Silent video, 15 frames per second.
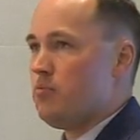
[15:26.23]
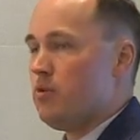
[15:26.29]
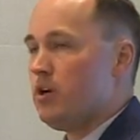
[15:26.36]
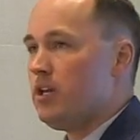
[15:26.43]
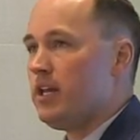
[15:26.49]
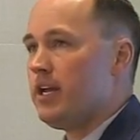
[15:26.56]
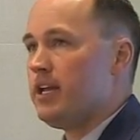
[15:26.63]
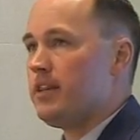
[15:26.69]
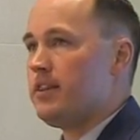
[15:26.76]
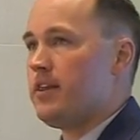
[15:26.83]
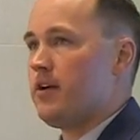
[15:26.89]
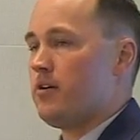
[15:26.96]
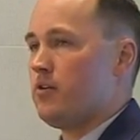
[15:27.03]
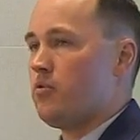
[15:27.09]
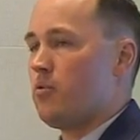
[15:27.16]
really,
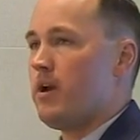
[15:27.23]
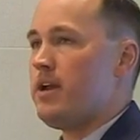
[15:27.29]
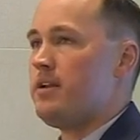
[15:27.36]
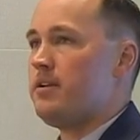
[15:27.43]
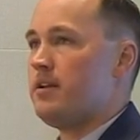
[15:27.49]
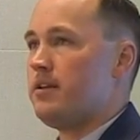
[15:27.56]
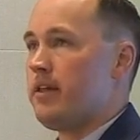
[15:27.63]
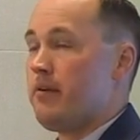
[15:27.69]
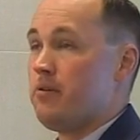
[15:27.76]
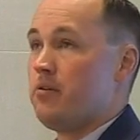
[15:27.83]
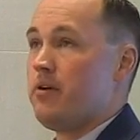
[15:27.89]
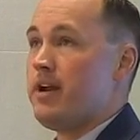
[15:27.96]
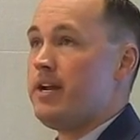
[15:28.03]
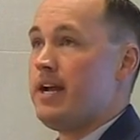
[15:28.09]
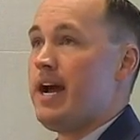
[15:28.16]
they were
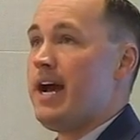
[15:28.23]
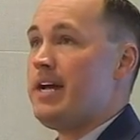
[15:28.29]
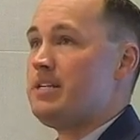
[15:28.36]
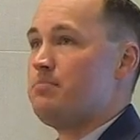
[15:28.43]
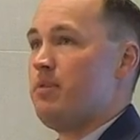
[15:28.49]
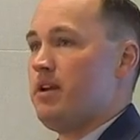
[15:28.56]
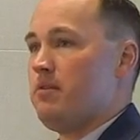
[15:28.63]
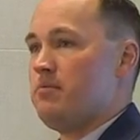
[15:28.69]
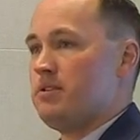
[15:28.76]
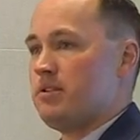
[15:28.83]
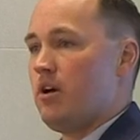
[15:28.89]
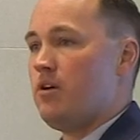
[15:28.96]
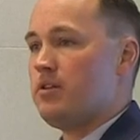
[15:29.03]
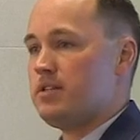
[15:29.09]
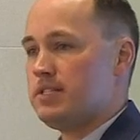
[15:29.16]
great guys, but it was
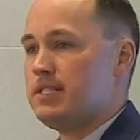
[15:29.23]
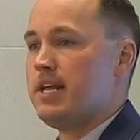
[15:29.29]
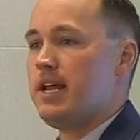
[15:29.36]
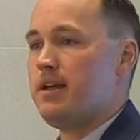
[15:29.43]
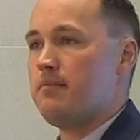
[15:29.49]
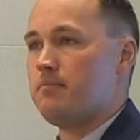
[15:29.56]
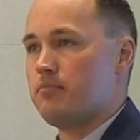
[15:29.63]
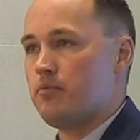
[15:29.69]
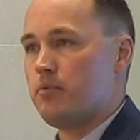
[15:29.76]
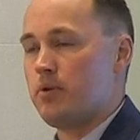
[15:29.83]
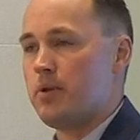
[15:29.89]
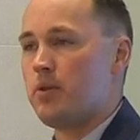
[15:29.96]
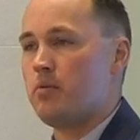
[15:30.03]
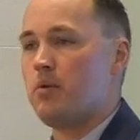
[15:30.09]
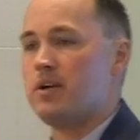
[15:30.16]
all the same,
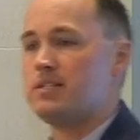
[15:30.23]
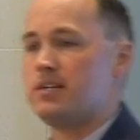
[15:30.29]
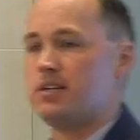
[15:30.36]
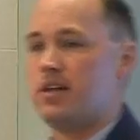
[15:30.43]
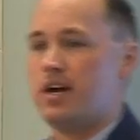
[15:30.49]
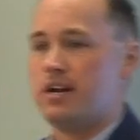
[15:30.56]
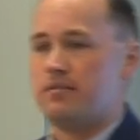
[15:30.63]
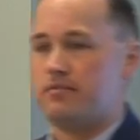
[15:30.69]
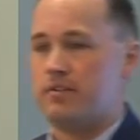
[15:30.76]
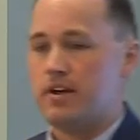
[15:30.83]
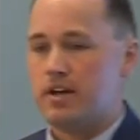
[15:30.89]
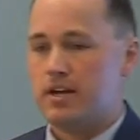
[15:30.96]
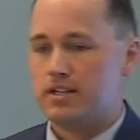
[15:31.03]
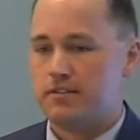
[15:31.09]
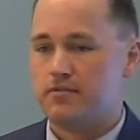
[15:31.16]
and there wasn't a lot of
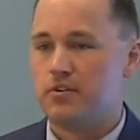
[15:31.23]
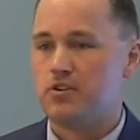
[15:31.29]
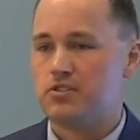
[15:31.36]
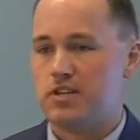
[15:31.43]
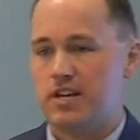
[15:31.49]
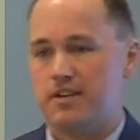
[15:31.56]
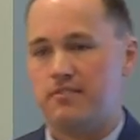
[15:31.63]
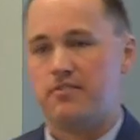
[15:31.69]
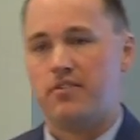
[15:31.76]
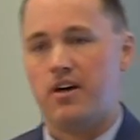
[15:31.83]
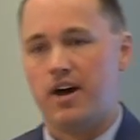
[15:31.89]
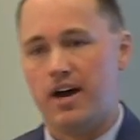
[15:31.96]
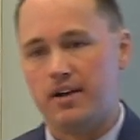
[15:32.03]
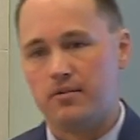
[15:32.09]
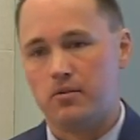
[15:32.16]
diversity of
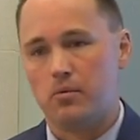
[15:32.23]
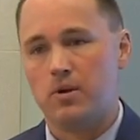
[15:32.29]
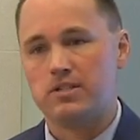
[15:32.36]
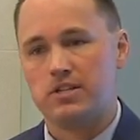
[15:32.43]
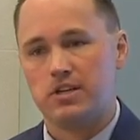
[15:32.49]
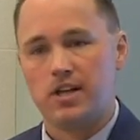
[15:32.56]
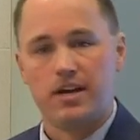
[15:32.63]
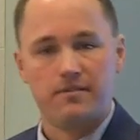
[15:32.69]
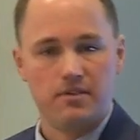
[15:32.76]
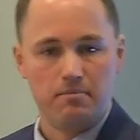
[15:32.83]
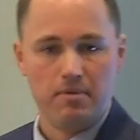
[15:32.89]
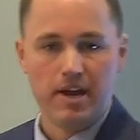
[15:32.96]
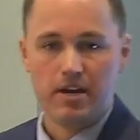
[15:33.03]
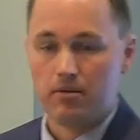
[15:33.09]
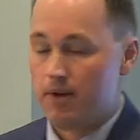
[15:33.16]
thought. There wasn't a lot of
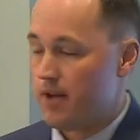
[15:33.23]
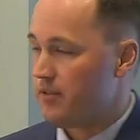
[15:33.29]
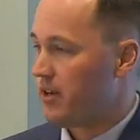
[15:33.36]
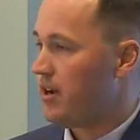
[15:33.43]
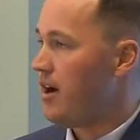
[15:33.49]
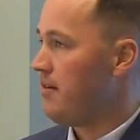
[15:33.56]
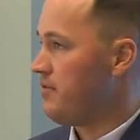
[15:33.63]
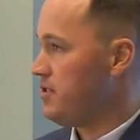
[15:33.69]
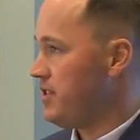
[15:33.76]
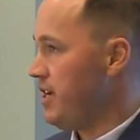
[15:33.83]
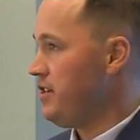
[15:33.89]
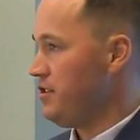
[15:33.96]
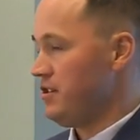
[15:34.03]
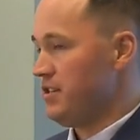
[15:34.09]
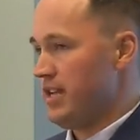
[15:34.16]
debate around the
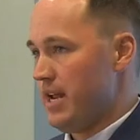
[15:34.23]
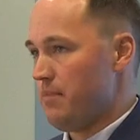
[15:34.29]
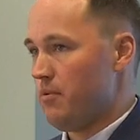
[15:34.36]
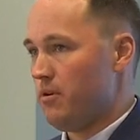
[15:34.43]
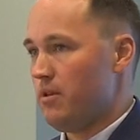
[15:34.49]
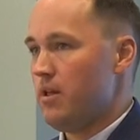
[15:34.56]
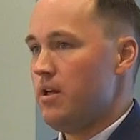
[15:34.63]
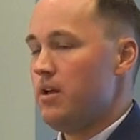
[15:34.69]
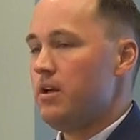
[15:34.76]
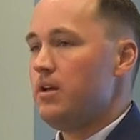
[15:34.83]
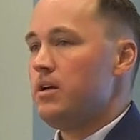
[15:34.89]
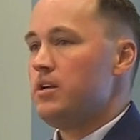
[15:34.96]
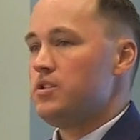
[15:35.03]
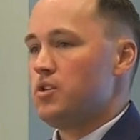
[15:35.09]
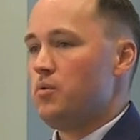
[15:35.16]
conversation table.
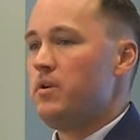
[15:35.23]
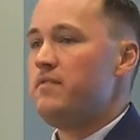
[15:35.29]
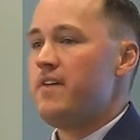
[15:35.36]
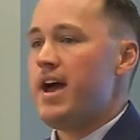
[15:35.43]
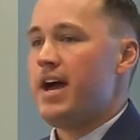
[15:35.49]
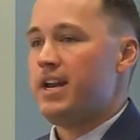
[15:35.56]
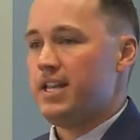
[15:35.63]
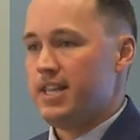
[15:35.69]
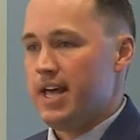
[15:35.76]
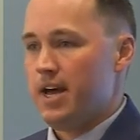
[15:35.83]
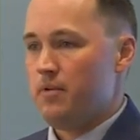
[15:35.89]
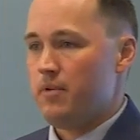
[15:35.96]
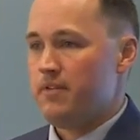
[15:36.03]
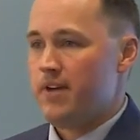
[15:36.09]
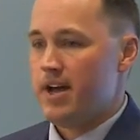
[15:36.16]
So we've added
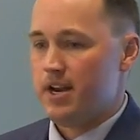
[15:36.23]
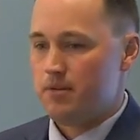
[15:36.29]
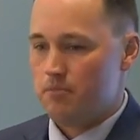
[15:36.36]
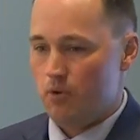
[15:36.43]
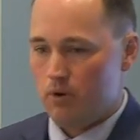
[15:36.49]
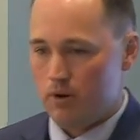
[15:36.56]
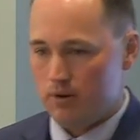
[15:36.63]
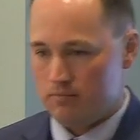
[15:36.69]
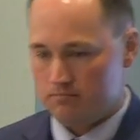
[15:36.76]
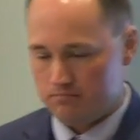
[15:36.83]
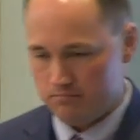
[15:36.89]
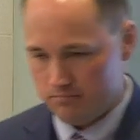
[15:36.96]
that. We've added more